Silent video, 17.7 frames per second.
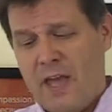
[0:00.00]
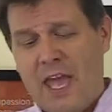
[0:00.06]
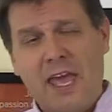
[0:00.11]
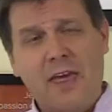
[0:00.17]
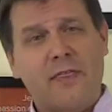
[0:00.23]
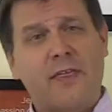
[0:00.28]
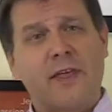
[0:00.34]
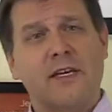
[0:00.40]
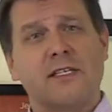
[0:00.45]

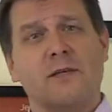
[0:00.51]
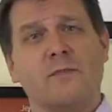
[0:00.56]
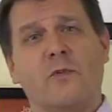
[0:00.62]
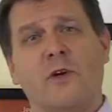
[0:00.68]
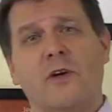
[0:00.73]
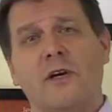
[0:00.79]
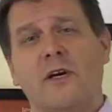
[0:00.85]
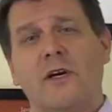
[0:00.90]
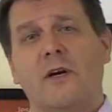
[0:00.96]
atheism
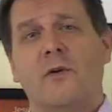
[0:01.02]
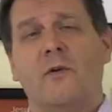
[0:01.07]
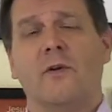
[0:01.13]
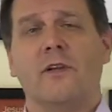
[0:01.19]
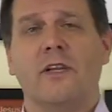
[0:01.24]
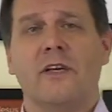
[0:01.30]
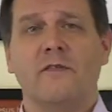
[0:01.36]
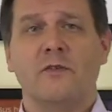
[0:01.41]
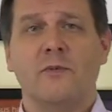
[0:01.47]
where
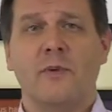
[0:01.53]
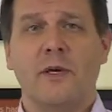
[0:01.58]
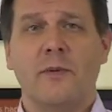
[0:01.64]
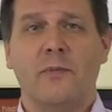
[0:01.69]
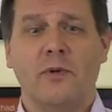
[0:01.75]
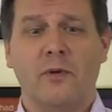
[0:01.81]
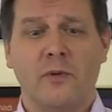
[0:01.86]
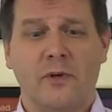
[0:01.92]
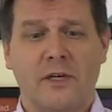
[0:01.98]
it leaves
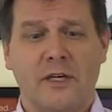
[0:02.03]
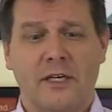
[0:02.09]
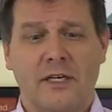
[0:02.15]
people